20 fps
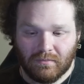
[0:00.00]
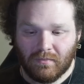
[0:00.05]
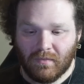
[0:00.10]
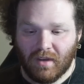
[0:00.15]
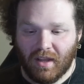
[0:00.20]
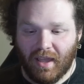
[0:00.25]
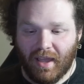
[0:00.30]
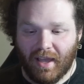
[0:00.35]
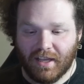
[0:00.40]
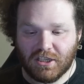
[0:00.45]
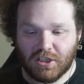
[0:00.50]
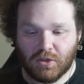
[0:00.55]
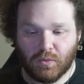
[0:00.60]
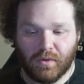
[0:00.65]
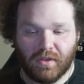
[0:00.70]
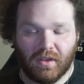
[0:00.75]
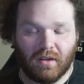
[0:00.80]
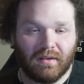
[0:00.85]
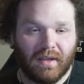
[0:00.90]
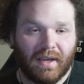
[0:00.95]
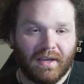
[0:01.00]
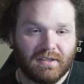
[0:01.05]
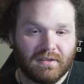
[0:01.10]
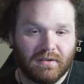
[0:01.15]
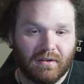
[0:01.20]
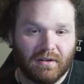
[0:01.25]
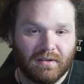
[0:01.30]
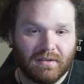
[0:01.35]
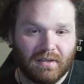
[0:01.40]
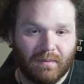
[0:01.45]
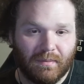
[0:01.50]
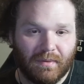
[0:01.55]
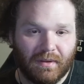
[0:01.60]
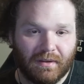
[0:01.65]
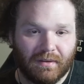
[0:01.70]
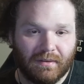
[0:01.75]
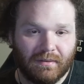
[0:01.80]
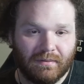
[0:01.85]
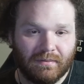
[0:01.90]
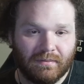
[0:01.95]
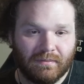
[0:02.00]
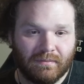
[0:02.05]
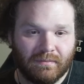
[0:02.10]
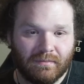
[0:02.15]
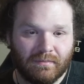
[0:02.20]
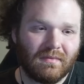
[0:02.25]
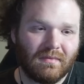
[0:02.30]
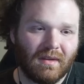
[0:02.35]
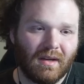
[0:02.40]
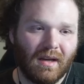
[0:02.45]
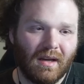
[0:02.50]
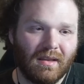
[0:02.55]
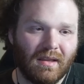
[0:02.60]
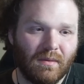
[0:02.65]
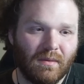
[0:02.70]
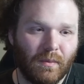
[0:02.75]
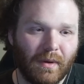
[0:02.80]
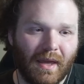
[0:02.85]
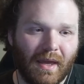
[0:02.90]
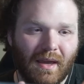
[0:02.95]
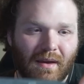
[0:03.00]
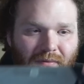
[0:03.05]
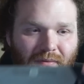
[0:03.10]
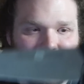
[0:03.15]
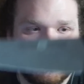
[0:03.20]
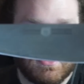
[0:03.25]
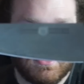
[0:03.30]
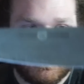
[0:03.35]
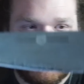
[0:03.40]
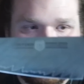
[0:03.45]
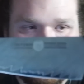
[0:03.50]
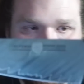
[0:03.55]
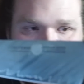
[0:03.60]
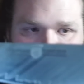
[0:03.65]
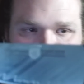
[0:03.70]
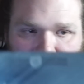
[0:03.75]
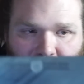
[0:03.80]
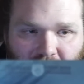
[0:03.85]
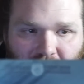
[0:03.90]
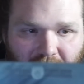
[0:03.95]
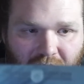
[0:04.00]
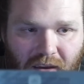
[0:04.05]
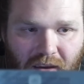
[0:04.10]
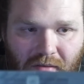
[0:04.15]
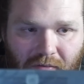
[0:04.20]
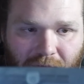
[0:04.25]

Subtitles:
etched with a laser or something. And then we have this giant,